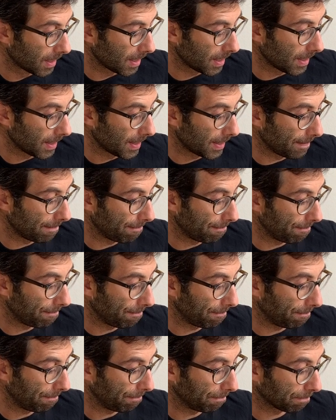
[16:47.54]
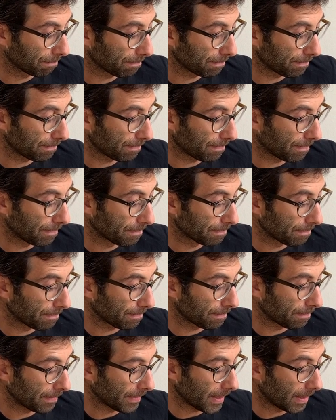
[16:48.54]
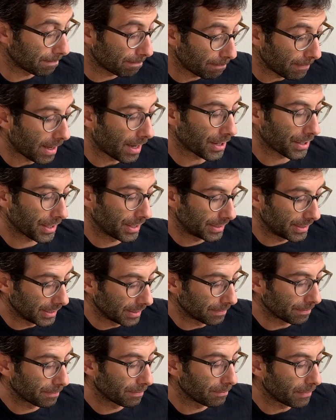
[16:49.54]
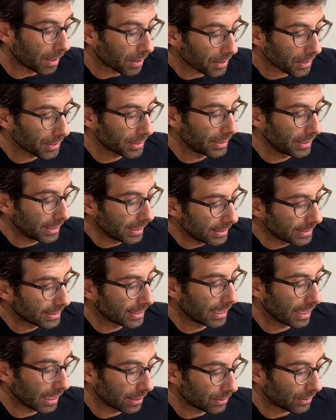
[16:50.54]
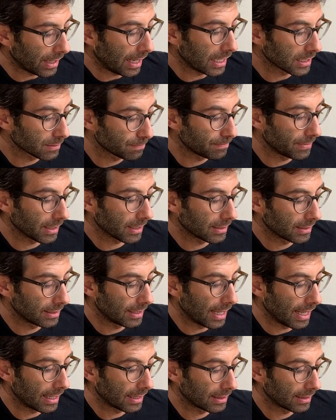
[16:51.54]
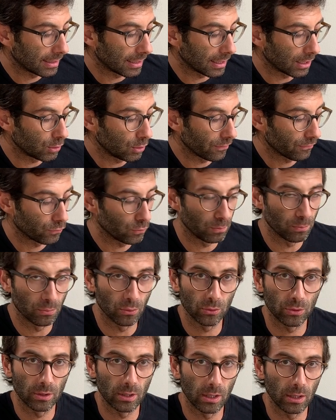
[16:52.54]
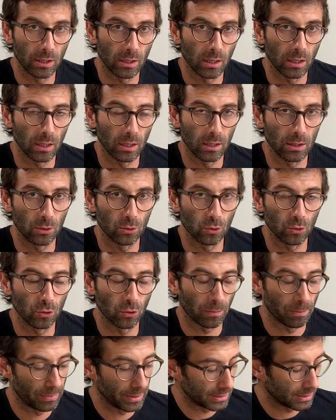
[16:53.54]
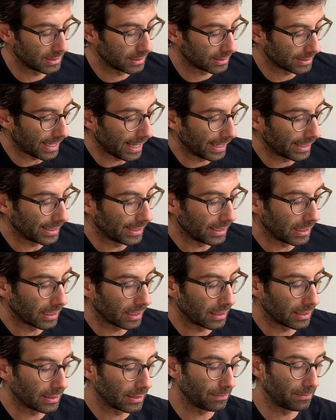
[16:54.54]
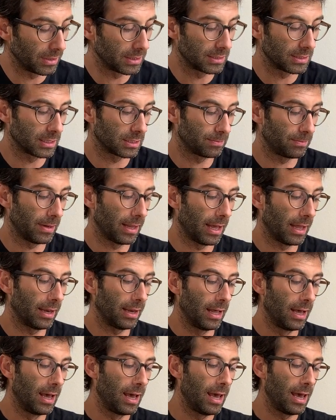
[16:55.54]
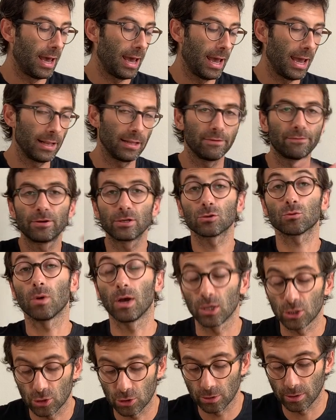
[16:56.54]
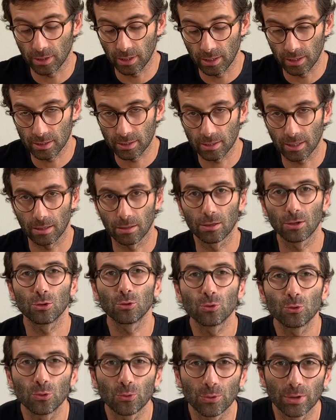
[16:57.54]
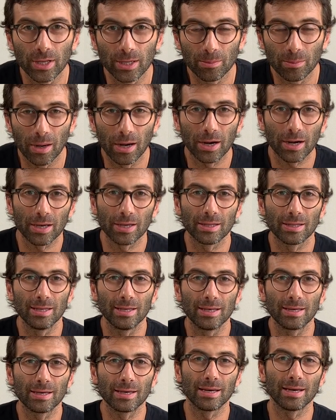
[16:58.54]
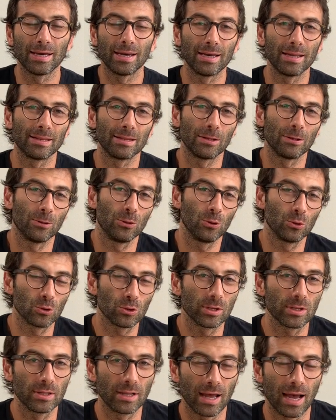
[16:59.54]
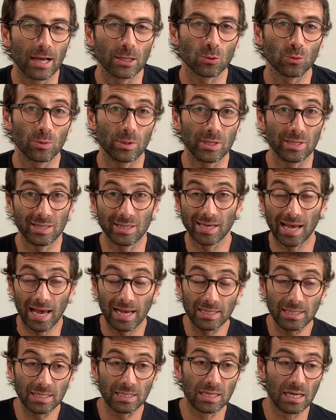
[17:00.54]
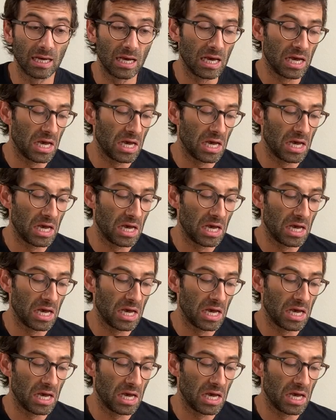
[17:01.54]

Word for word: Um, marketing marketing is another aspect that uh, you have to put in uh, into your business idea in the business plan and the first question is, uh, do you need marketing? And usually the answer is yes.